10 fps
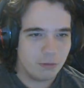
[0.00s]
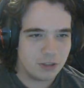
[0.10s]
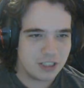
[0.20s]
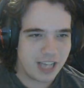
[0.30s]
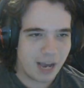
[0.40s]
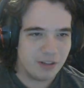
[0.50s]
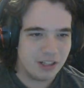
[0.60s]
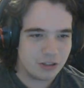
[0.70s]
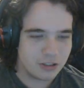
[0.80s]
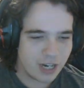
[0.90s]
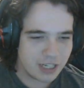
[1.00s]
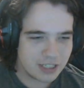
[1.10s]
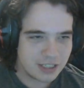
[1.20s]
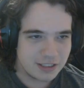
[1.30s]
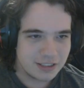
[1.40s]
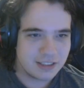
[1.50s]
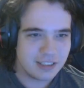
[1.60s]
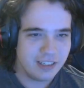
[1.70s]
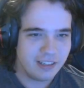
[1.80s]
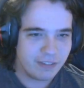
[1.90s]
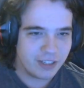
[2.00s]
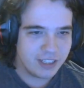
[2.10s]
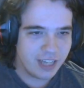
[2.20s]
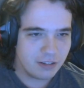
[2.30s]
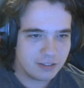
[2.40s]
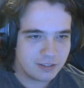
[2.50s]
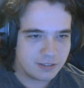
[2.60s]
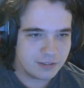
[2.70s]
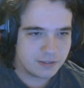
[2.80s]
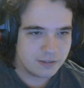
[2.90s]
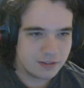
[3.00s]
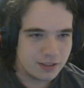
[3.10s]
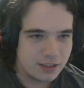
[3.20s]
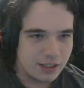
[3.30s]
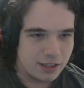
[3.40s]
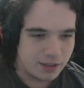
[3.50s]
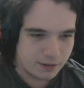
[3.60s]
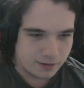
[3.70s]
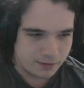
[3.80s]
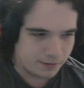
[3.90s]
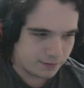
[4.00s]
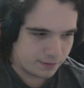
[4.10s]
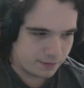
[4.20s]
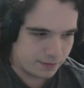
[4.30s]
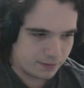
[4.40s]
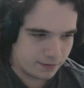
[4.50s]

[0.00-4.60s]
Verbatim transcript: We'll see. I'm a little stressed if you couldn't tell. This is really awkward.